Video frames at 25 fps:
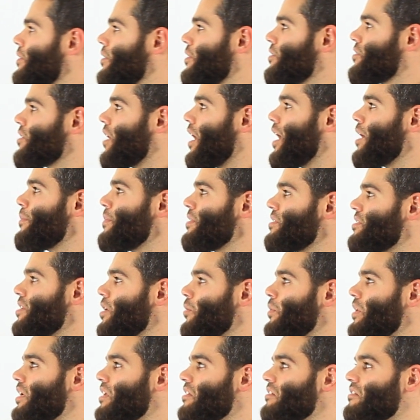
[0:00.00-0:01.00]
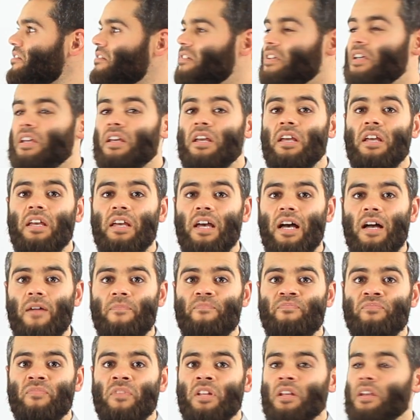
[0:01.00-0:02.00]
The diameter we can see
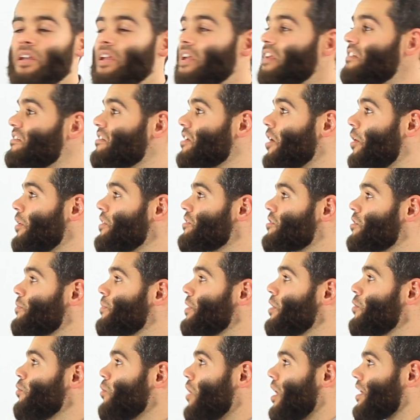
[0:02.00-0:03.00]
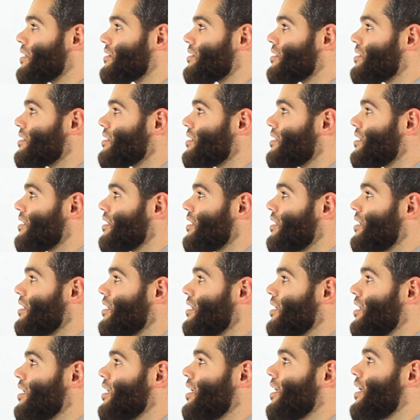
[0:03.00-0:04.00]
here is going to be what?
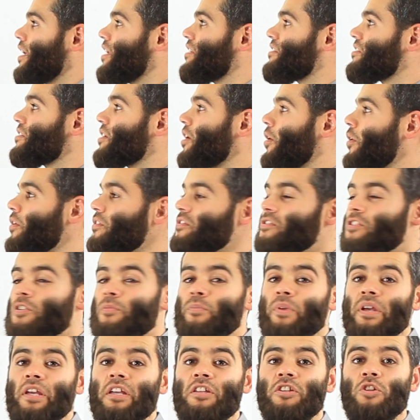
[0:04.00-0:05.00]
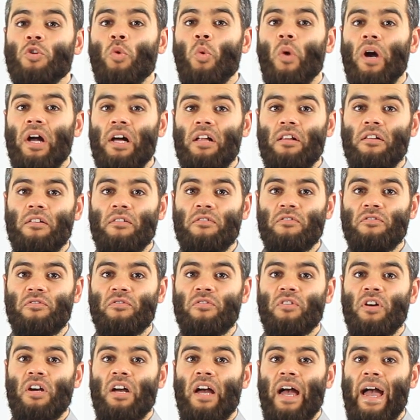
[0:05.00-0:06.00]
It's going to be 12.
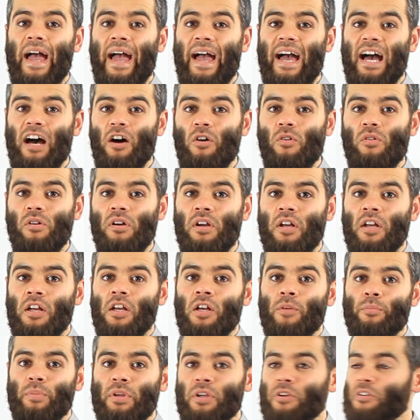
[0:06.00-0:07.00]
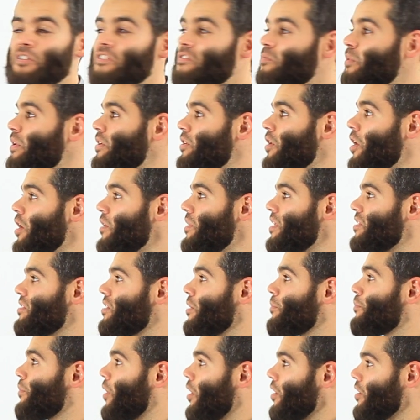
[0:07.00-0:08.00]
How? Because we know that
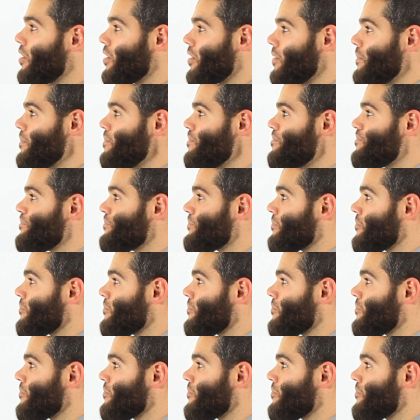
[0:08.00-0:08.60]
the bottom,